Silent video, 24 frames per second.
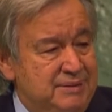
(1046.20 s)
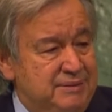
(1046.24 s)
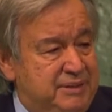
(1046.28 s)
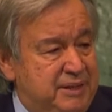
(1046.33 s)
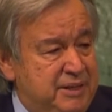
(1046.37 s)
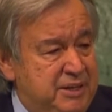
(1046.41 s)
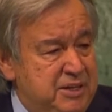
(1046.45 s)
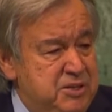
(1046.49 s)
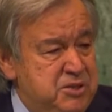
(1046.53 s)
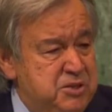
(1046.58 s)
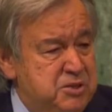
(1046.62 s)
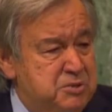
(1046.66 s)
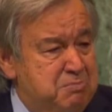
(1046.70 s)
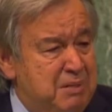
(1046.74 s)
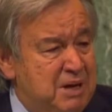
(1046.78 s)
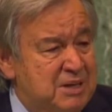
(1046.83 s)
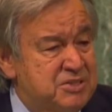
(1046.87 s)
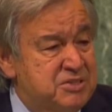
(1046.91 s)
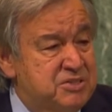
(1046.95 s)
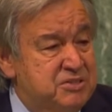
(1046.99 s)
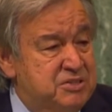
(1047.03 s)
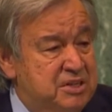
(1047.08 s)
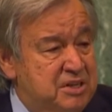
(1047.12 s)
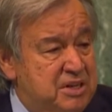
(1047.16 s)
These
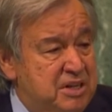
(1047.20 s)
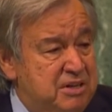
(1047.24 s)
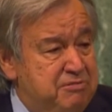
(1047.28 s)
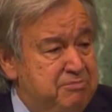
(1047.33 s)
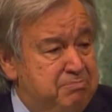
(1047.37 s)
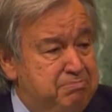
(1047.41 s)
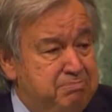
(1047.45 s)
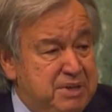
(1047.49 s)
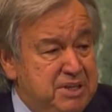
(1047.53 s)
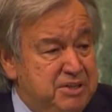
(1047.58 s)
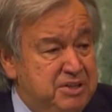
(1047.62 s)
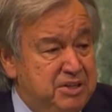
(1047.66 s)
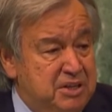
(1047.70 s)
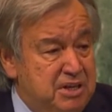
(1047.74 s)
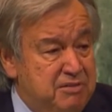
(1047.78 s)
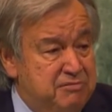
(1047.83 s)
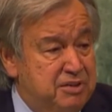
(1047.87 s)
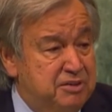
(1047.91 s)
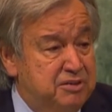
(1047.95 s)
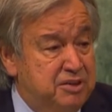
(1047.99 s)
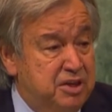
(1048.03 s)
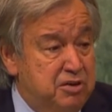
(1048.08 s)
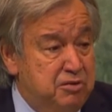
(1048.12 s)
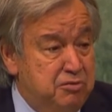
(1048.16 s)
must be
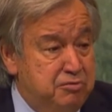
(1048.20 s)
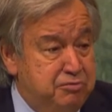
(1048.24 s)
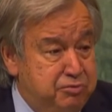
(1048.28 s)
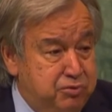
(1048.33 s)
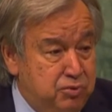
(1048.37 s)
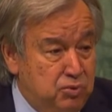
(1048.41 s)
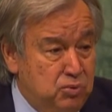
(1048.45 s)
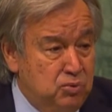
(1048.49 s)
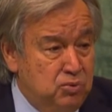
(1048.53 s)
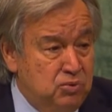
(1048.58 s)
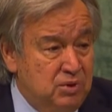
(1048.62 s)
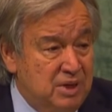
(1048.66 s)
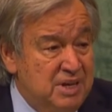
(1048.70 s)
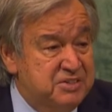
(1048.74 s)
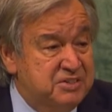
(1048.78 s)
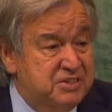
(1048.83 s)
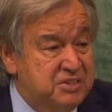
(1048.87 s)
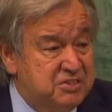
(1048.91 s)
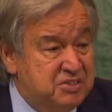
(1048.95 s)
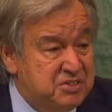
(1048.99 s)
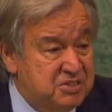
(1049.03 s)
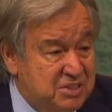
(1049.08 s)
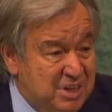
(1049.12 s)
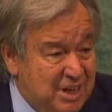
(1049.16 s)
delivered in full as
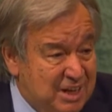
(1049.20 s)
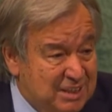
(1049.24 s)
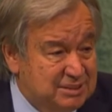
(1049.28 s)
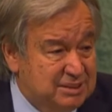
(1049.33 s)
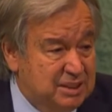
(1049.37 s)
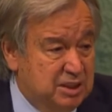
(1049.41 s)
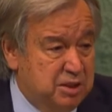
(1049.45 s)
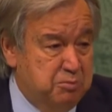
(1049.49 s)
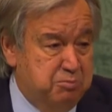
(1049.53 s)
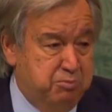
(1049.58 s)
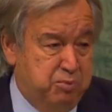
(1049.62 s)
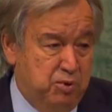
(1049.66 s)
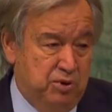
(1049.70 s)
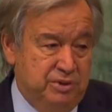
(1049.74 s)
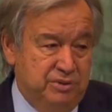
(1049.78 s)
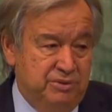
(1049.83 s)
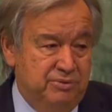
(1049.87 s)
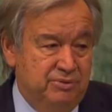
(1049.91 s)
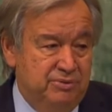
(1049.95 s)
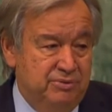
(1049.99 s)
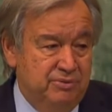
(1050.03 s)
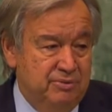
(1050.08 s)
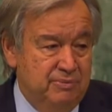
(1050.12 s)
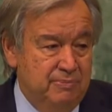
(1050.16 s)
a starting
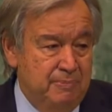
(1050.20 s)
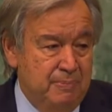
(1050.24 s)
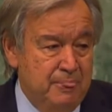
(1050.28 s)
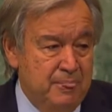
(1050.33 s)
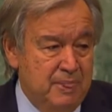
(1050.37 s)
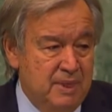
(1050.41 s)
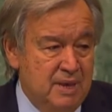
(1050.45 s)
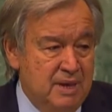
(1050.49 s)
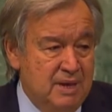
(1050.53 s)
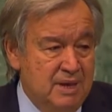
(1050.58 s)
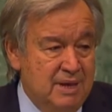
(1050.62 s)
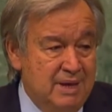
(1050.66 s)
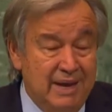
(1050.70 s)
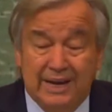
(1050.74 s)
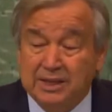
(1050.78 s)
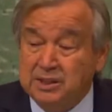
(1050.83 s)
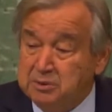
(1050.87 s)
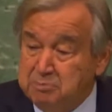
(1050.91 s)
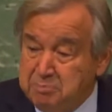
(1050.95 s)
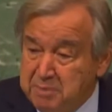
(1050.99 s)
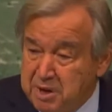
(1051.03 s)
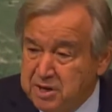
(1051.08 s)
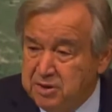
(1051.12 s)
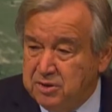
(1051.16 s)
point.
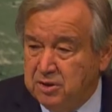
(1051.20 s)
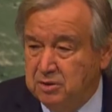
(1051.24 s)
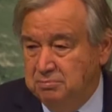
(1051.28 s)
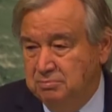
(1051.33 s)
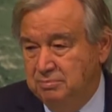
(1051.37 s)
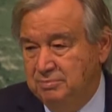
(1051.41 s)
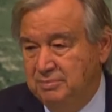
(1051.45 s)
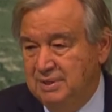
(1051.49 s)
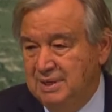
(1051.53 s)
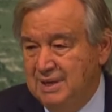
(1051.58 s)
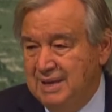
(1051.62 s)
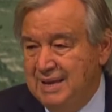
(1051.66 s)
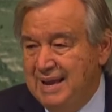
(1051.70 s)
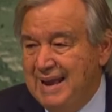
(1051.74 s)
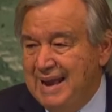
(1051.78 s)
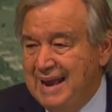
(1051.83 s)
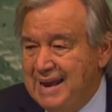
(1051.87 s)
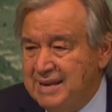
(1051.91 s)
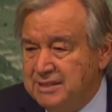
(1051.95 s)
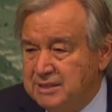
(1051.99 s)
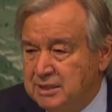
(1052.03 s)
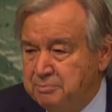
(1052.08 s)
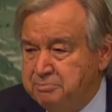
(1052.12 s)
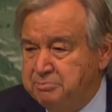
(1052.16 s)
At minimum,
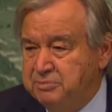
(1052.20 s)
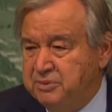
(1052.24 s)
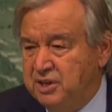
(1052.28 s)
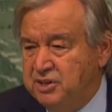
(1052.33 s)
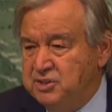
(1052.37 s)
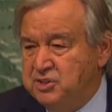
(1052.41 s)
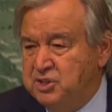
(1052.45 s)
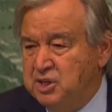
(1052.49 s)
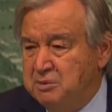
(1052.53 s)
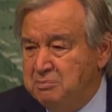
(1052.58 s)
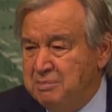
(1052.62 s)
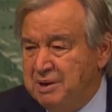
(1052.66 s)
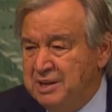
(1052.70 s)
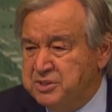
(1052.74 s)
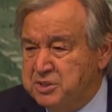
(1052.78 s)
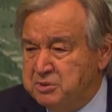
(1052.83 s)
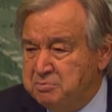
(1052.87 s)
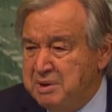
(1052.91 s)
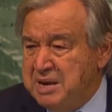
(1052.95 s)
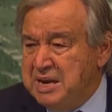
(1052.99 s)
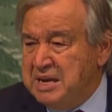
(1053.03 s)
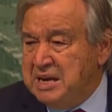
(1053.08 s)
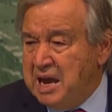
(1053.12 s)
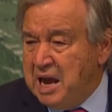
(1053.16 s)
adaptation
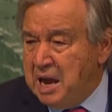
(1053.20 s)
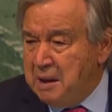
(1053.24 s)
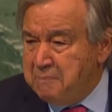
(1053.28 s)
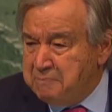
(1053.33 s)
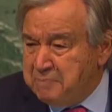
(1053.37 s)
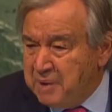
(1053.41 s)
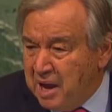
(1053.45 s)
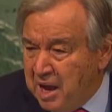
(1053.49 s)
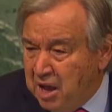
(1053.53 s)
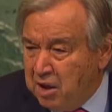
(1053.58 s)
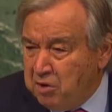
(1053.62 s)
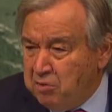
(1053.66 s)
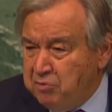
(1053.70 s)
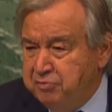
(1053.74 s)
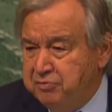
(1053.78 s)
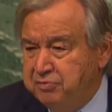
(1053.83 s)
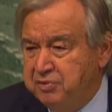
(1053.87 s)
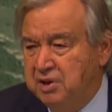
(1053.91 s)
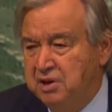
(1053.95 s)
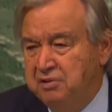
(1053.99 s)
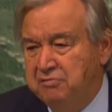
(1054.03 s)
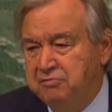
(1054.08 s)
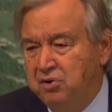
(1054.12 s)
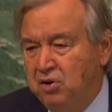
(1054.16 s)
must make up
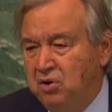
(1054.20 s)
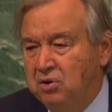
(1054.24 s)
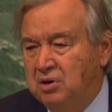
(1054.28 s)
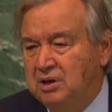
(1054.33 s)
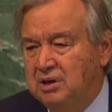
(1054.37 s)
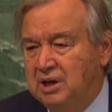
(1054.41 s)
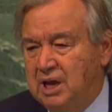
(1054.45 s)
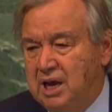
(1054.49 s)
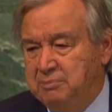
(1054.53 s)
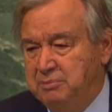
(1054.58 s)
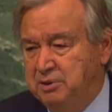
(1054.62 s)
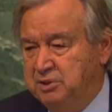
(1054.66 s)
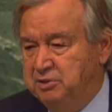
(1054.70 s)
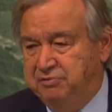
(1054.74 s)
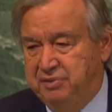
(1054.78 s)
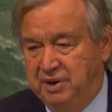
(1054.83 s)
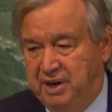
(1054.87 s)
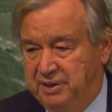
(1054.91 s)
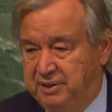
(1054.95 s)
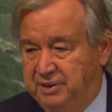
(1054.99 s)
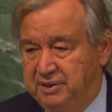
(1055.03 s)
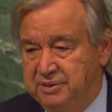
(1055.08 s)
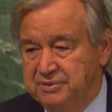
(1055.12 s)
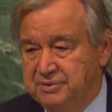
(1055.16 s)
half of all climate
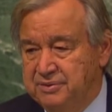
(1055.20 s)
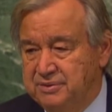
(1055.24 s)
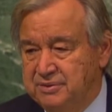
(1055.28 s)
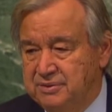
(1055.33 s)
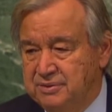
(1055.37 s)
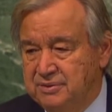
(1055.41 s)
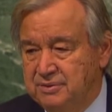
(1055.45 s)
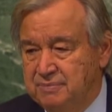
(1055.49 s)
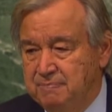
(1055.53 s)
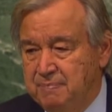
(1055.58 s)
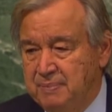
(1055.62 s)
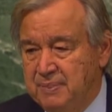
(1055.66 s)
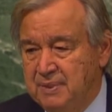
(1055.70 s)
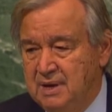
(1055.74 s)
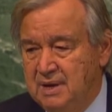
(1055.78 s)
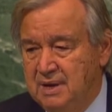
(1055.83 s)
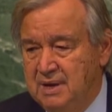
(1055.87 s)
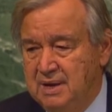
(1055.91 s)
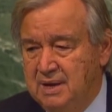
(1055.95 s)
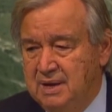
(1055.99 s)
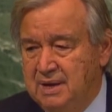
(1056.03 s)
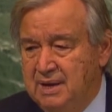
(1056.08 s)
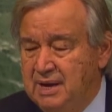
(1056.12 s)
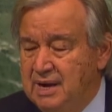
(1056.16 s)
finance.
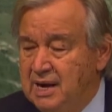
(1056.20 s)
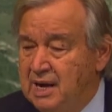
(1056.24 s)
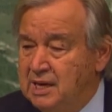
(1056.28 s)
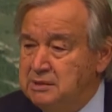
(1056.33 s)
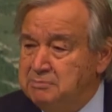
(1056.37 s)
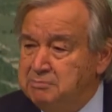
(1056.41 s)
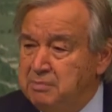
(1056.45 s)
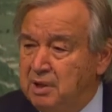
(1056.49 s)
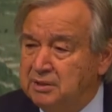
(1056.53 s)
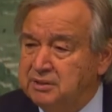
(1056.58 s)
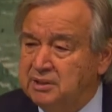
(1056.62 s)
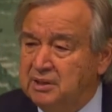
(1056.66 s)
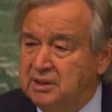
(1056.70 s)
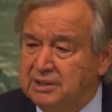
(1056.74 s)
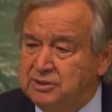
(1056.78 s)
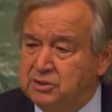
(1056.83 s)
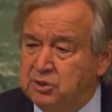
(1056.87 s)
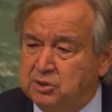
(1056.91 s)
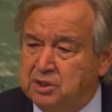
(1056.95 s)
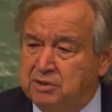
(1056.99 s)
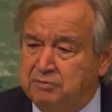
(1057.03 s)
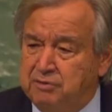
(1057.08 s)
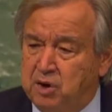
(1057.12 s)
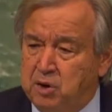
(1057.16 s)
And
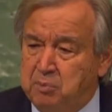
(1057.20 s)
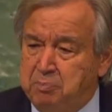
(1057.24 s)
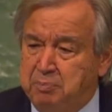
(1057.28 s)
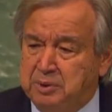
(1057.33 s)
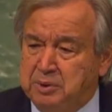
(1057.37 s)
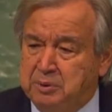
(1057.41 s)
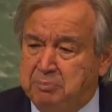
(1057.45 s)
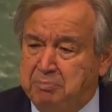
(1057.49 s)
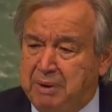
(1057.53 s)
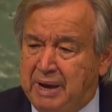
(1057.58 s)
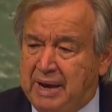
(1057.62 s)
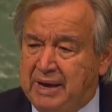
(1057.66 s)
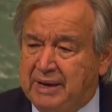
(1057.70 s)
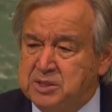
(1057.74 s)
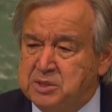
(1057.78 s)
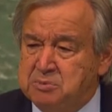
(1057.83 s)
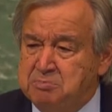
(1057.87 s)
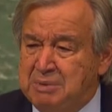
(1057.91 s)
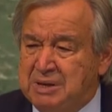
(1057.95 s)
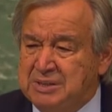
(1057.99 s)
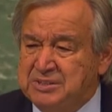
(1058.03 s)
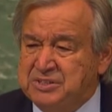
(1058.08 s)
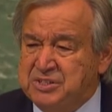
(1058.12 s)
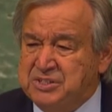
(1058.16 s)
multilateral development
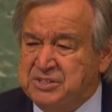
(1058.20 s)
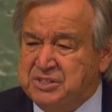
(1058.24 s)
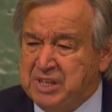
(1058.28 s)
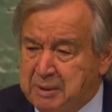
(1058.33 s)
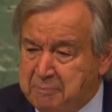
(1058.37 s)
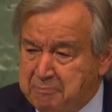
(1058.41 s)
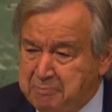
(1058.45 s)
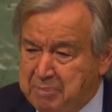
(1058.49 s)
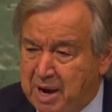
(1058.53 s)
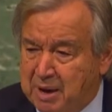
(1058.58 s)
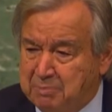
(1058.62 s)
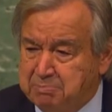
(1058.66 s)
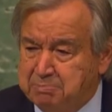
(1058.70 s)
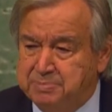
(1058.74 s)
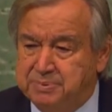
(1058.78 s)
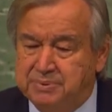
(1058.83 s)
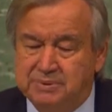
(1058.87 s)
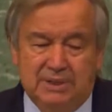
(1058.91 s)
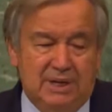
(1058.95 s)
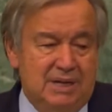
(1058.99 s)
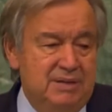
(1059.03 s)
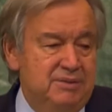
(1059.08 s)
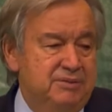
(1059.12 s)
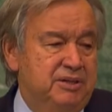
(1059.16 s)
banks must step
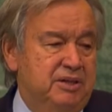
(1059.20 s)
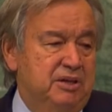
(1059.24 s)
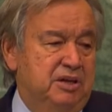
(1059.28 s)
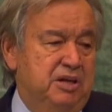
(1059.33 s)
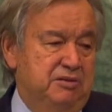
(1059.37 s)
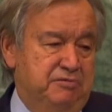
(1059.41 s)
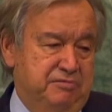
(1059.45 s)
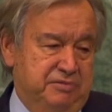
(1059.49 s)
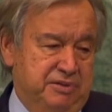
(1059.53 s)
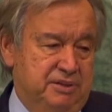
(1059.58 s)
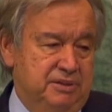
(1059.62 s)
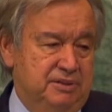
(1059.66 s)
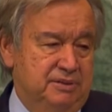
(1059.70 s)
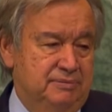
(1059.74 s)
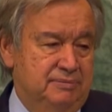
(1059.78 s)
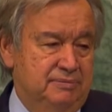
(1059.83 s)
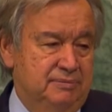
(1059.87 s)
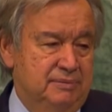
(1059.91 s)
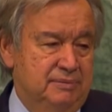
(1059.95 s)
up and deliver.